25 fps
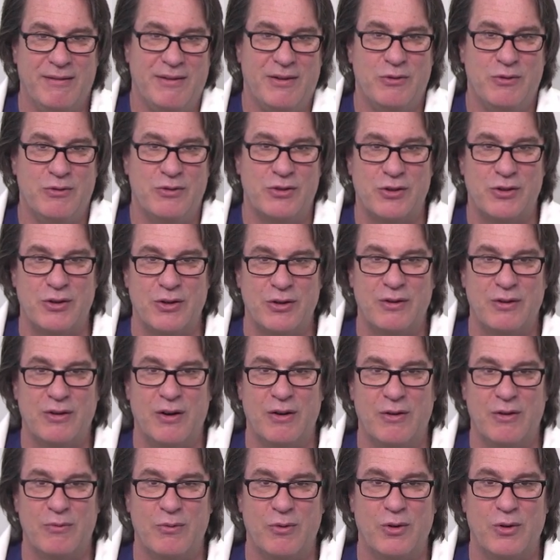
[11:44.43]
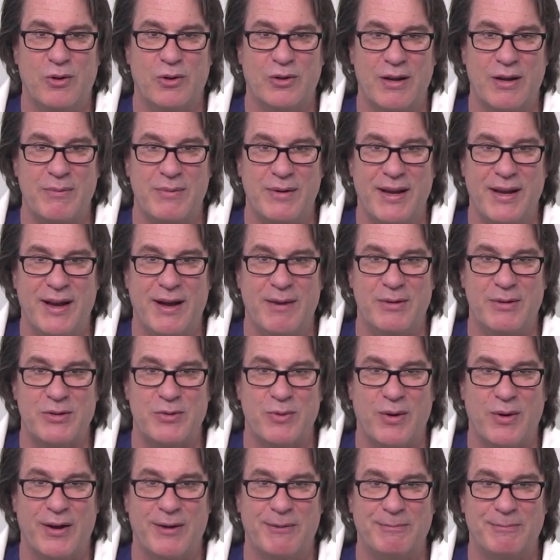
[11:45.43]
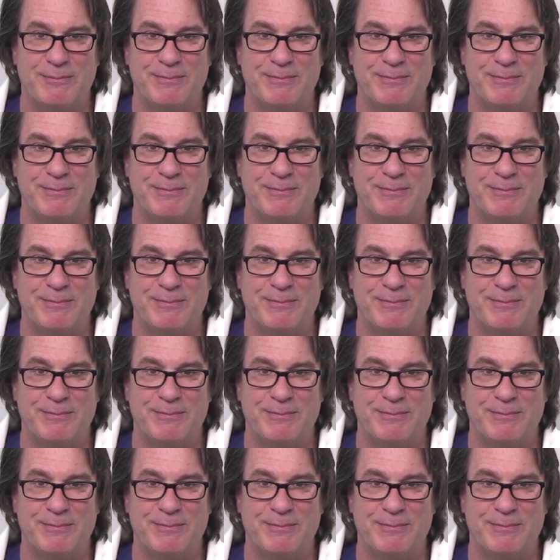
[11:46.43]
user enrolled MDM as well.